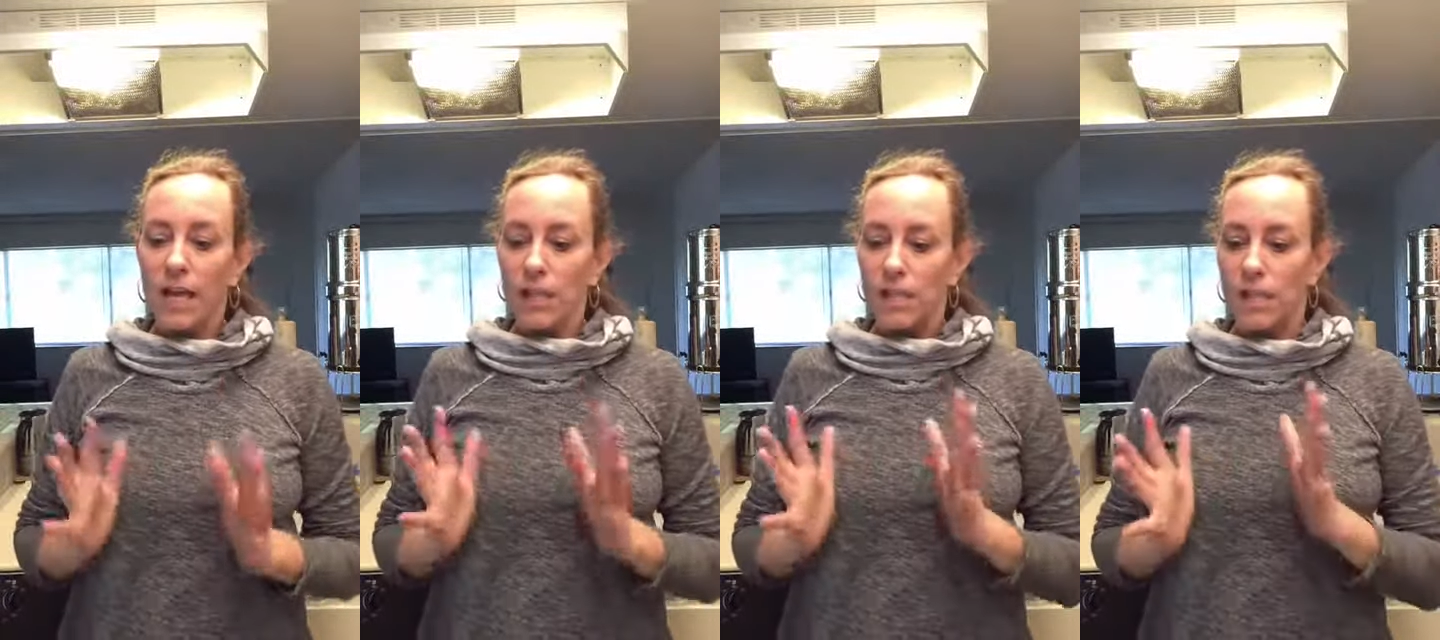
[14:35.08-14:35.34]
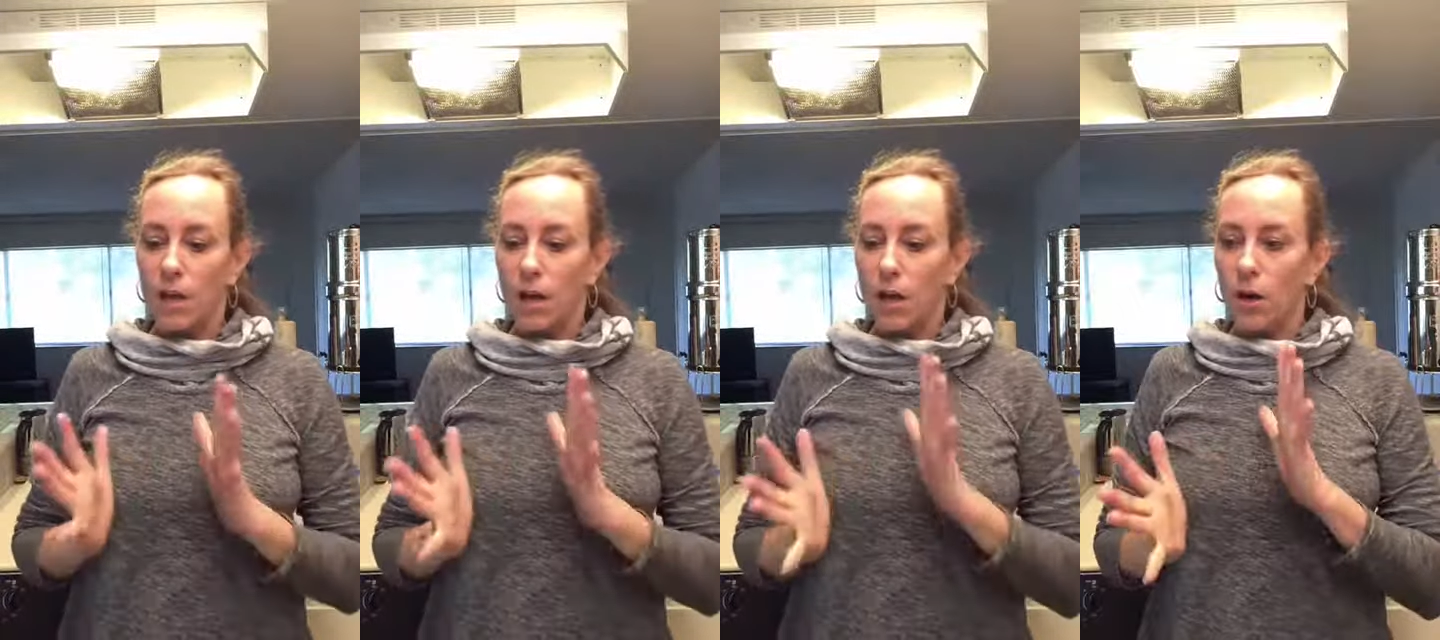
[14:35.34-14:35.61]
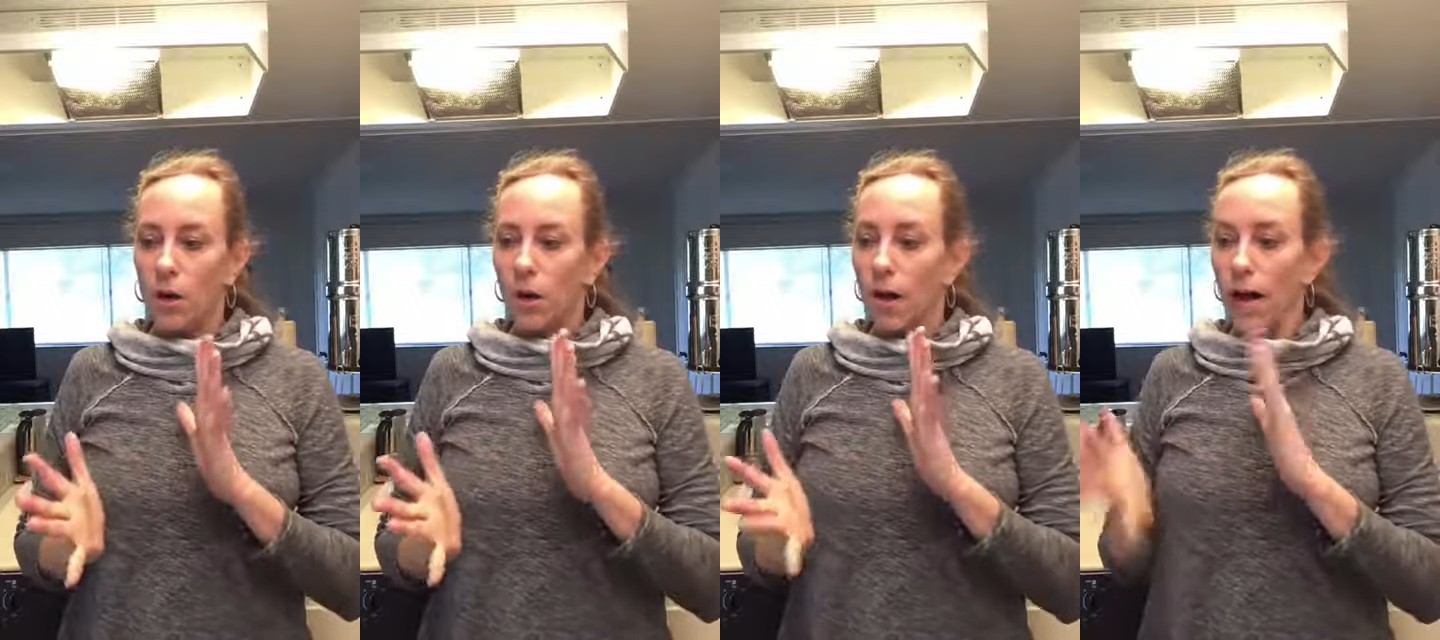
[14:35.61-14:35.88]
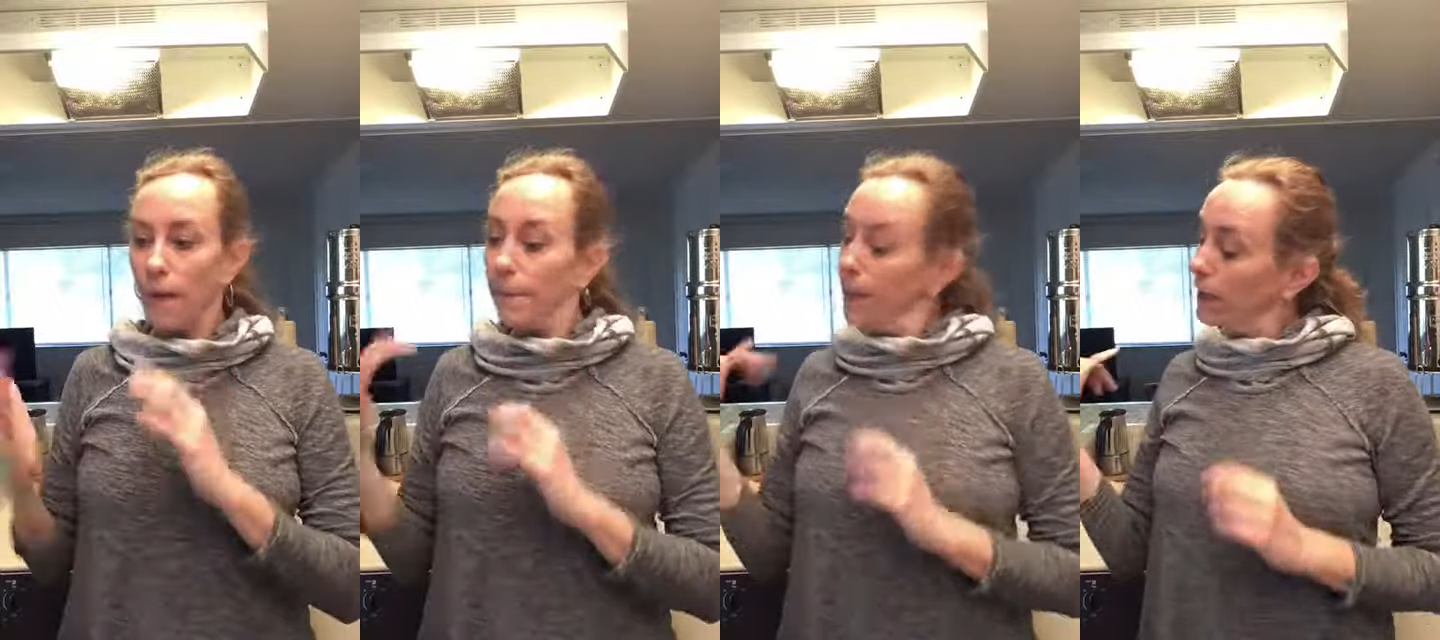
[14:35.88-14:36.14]
So
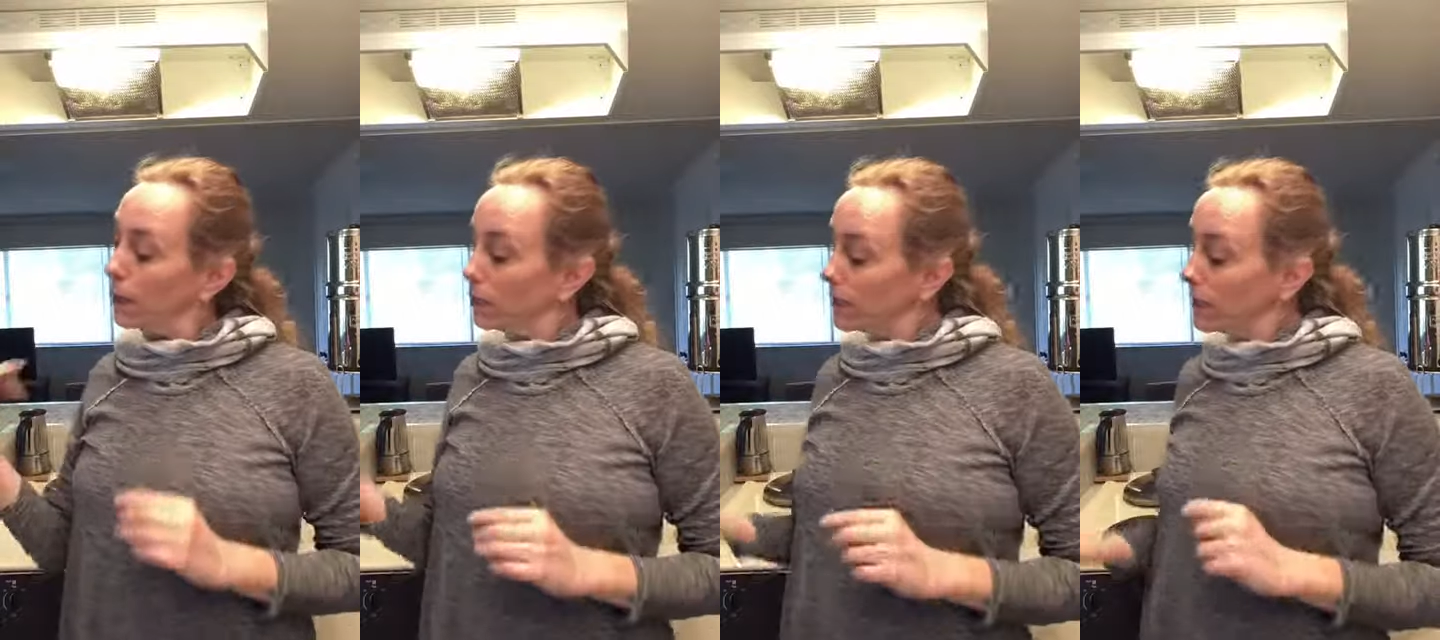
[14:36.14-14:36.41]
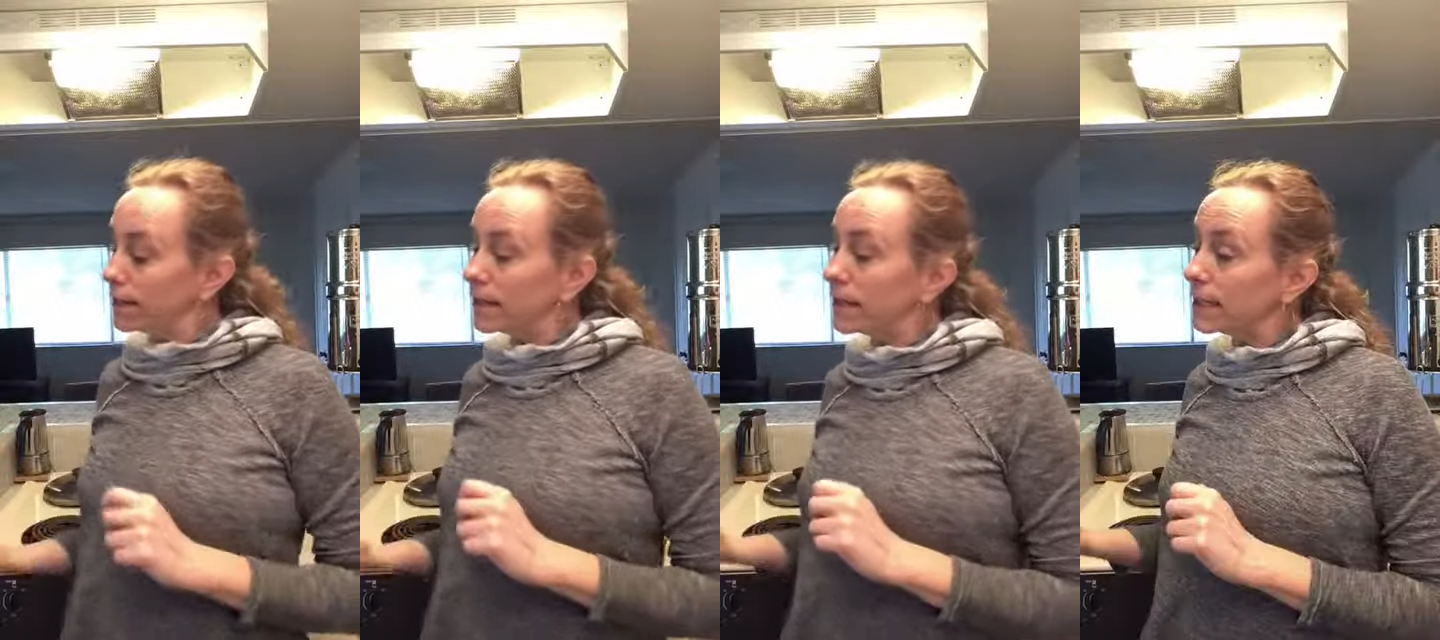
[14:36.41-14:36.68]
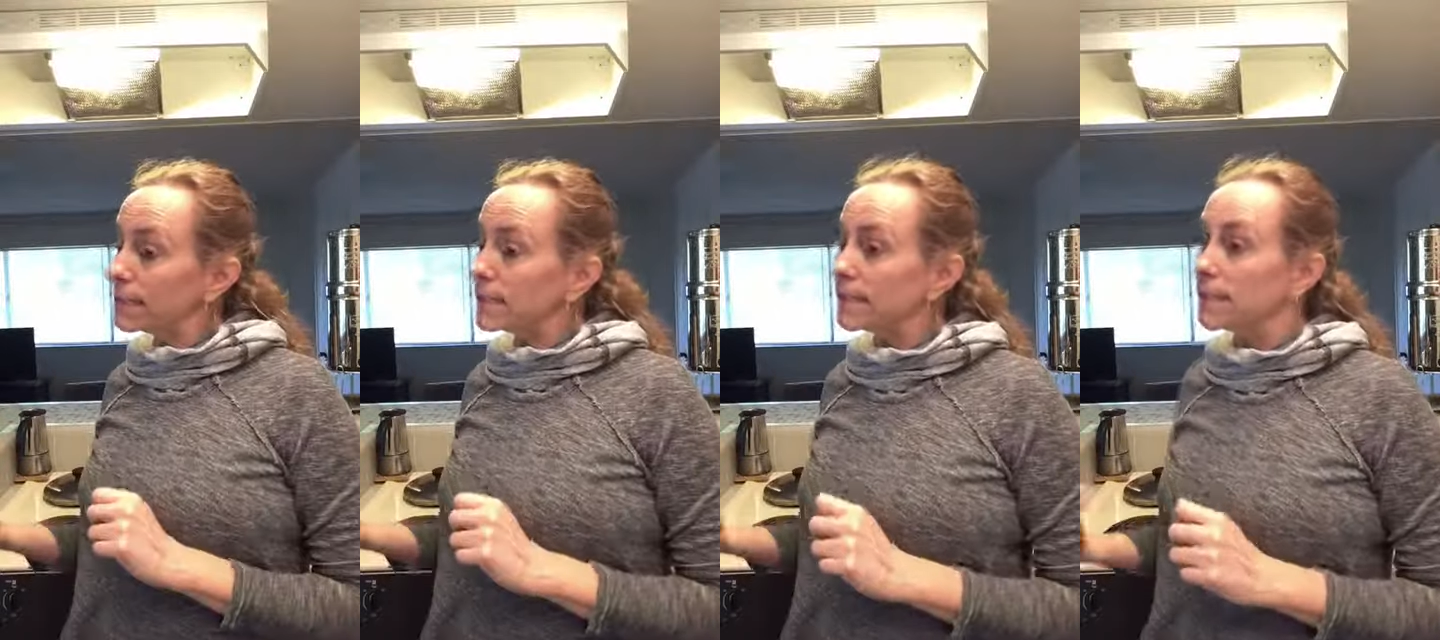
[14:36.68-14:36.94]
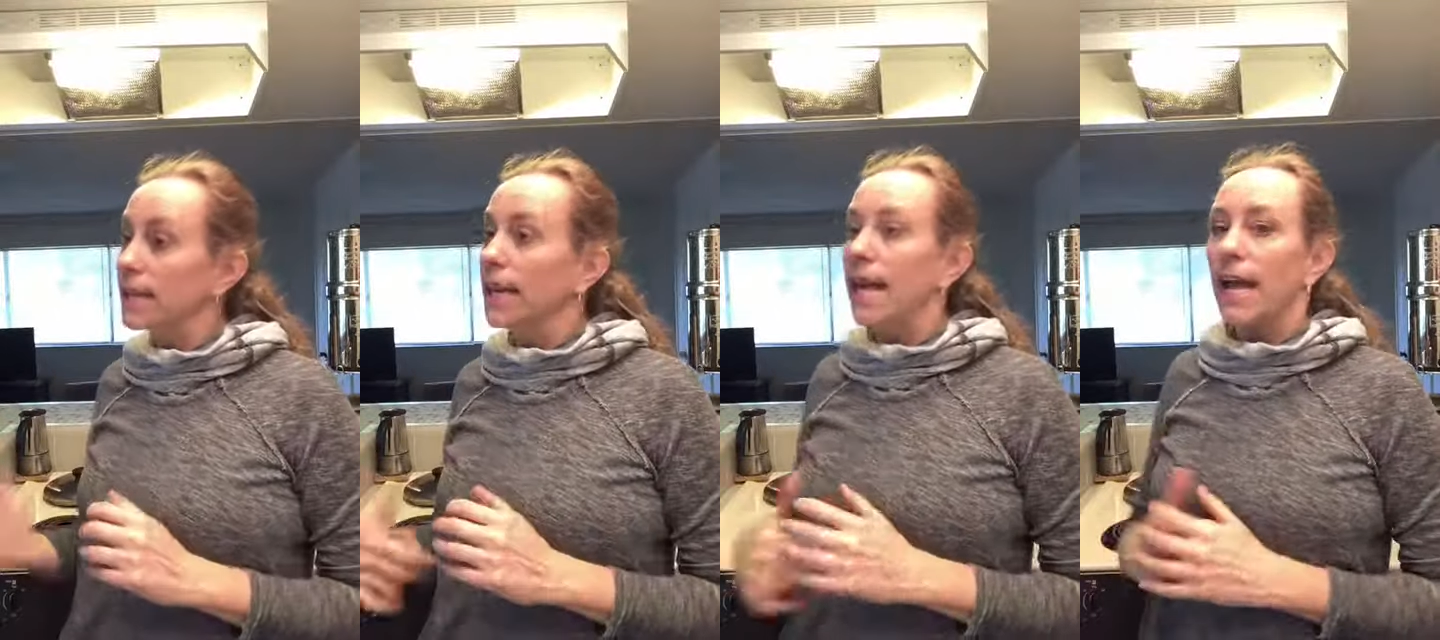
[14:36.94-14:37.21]
I'm gonna go eat this.